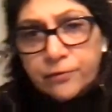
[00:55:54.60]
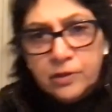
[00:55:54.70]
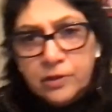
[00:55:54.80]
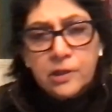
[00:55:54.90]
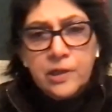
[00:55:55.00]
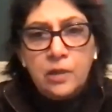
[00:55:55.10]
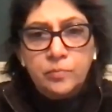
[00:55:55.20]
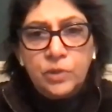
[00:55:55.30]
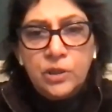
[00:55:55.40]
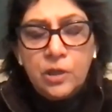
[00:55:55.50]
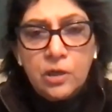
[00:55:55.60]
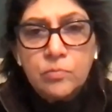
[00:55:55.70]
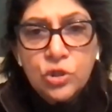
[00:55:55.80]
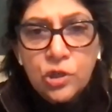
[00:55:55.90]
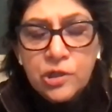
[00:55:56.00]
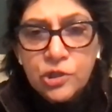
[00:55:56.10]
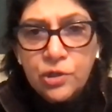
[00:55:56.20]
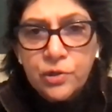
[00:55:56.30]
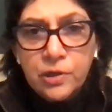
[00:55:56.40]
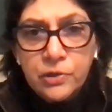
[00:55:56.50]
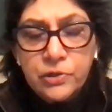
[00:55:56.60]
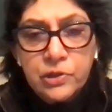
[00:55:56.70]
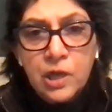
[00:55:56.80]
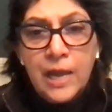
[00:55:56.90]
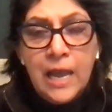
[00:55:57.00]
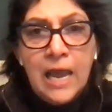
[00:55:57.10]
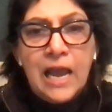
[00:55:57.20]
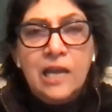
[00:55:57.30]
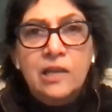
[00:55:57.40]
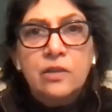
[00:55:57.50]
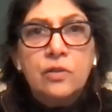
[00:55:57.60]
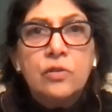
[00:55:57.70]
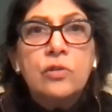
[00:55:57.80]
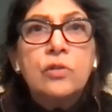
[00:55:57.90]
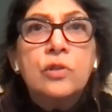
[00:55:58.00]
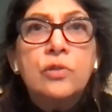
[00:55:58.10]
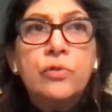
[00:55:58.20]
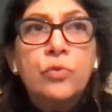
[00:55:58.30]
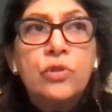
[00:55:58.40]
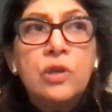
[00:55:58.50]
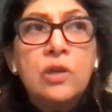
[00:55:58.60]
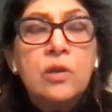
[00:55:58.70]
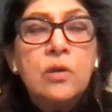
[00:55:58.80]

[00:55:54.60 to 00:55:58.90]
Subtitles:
definitely helped me structure this, and and